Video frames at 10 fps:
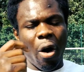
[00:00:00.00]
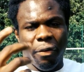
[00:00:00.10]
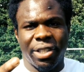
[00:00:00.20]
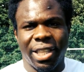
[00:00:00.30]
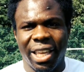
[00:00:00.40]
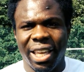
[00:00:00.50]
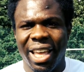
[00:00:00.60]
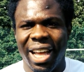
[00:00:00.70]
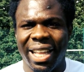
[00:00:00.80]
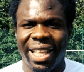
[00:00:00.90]
Obviously
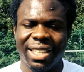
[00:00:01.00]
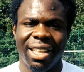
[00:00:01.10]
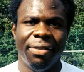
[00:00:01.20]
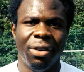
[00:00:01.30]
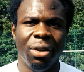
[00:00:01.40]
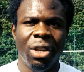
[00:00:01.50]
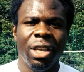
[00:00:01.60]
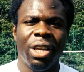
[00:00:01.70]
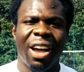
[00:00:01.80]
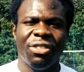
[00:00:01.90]
at next level
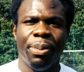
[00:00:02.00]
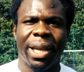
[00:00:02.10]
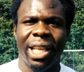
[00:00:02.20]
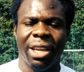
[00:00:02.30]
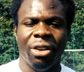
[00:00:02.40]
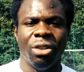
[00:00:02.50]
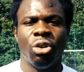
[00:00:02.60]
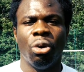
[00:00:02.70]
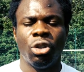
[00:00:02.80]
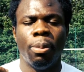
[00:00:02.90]
you have to be clinical,
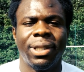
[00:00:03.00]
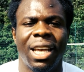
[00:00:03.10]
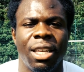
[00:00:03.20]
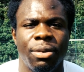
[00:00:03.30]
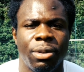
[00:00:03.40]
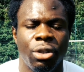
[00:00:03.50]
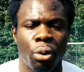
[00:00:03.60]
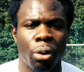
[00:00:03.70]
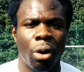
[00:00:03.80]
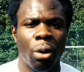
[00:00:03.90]
so sometimes you
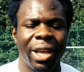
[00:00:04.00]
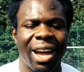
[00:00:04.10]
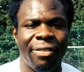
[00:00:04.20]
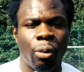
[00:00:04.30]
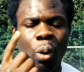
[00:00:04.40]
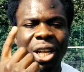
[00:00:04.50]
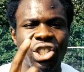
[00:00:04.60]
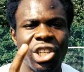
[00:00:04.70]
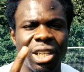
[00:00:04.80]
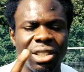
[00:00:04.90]
will only have one
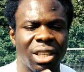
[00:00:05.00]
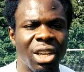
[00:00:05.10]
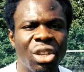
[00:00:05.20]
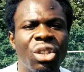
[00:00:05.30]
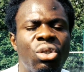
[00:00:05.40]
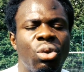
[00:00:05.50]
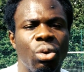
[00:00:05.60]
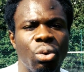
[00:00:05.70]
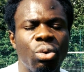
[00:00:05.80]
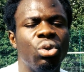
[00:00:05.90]
chance
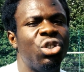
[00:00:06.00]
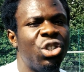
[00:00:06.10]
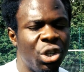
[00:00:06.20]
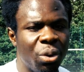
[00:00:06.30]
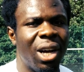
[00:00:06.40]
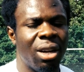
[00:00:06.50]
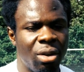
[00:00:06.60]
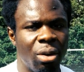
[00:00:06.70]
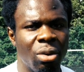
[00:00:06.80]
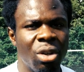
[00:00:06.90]
to shoot a
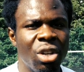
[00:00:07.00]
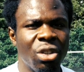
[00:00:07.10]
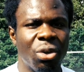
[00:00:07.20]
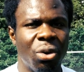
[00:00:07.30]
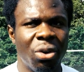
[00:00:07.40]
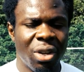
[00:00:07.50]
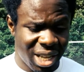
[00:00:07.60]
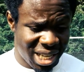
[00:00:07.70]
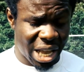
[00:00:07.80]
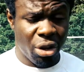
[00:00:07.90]
goal. So
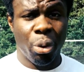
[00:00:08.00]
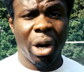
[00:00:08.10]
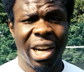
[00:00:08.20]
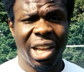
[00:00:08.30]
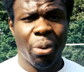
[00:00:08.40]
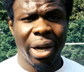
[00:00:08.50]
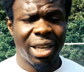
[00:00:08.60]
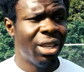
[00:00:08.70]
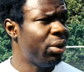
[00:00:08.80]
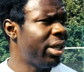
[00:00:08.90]
can you do really
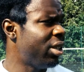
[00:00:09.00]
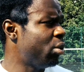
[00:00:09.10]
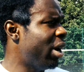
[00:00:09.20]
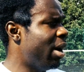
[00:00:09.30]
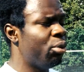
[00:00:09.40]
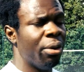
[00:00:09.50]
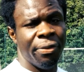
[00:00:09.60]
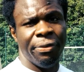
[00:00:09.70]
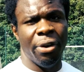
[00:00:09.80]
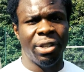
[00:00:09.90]
quick? So this is why I'm doing
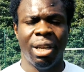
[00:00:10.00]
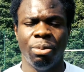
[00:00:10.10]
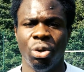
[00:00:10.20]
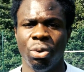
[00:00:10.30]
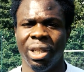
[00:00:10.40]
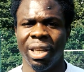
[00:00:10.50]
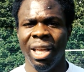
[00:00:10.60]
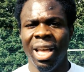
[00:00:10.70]
first time shooting.